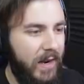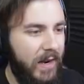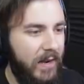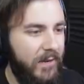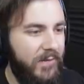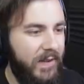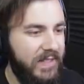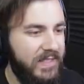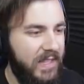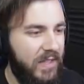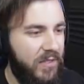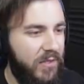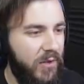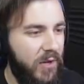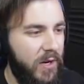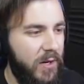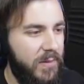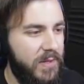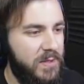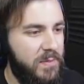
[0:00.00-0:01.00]
In fact, I
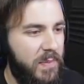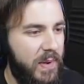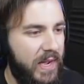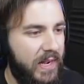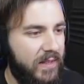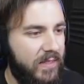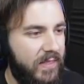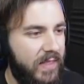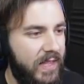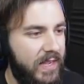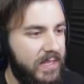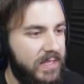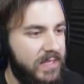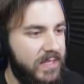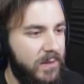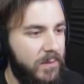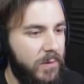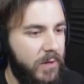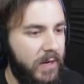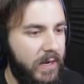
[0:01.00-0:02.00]
thought it was back there
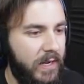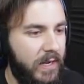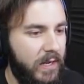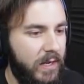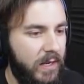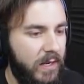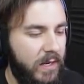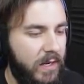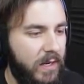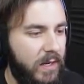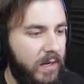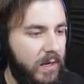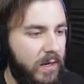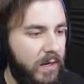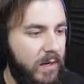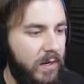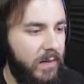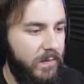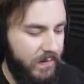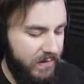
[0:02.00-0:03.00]
somewhere.
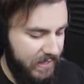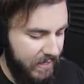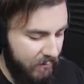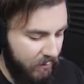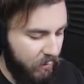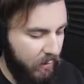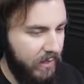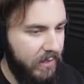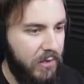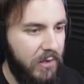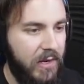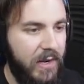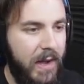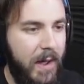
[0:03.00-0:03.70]
Let's have a quick look